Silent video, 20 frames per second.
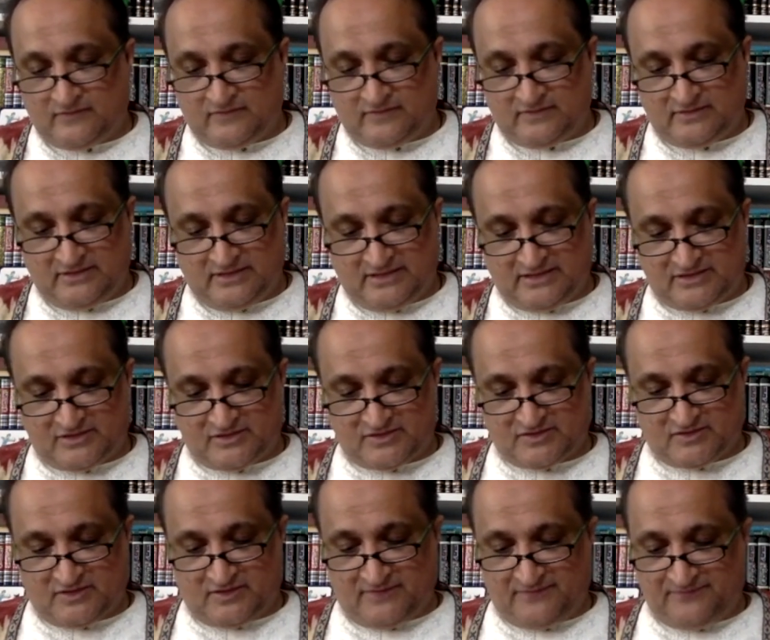lectures
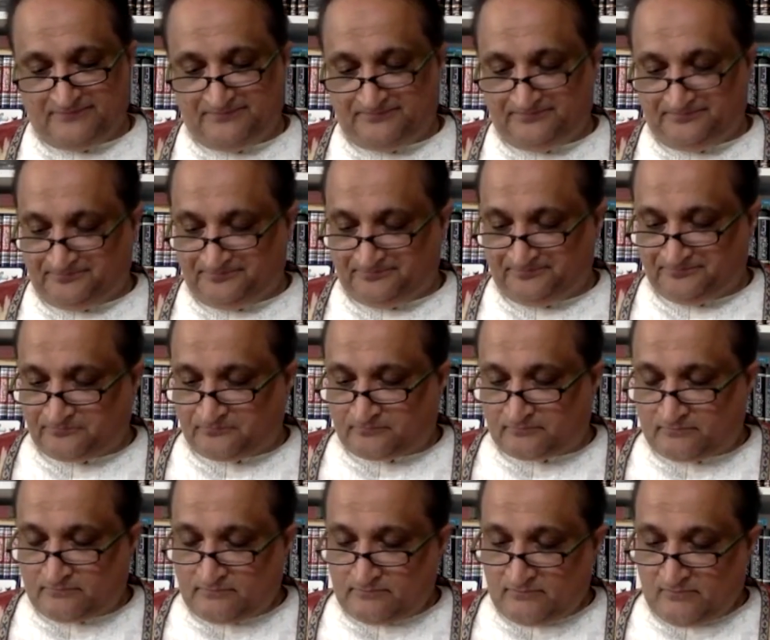on
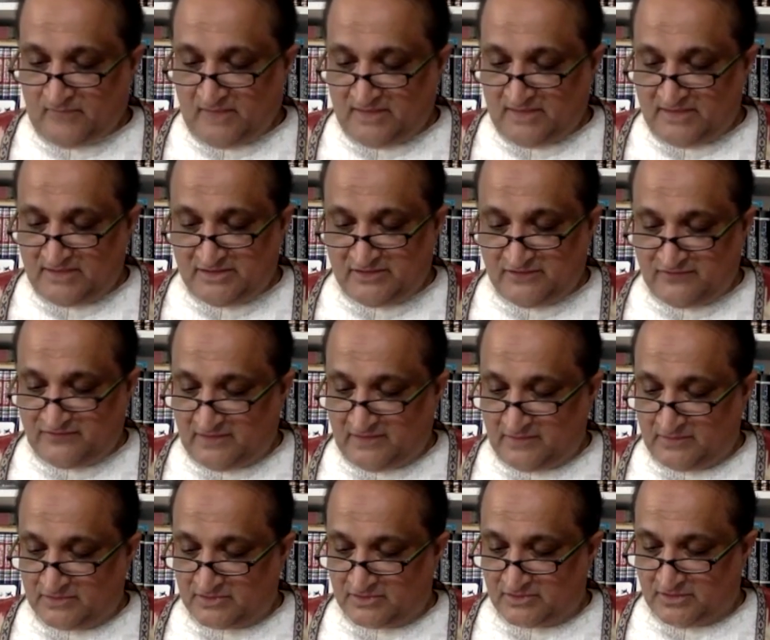the Shifa,
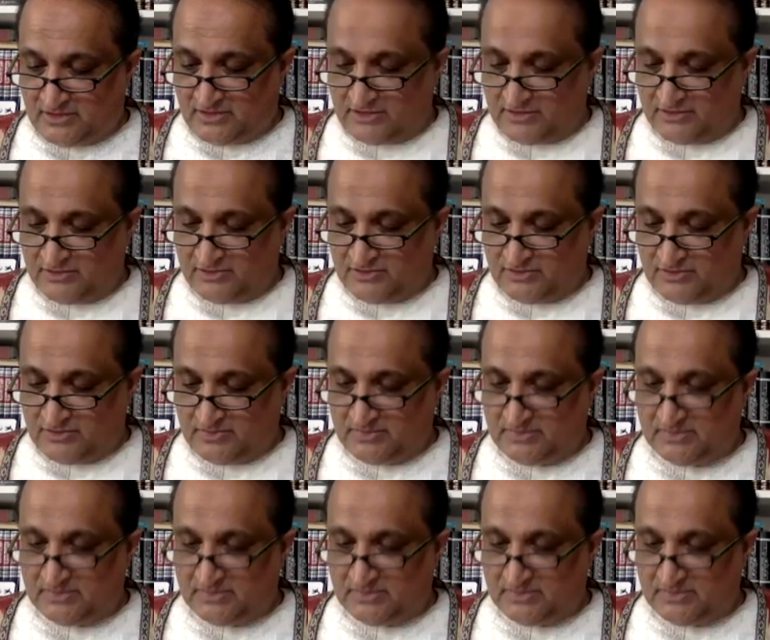which are on YouTube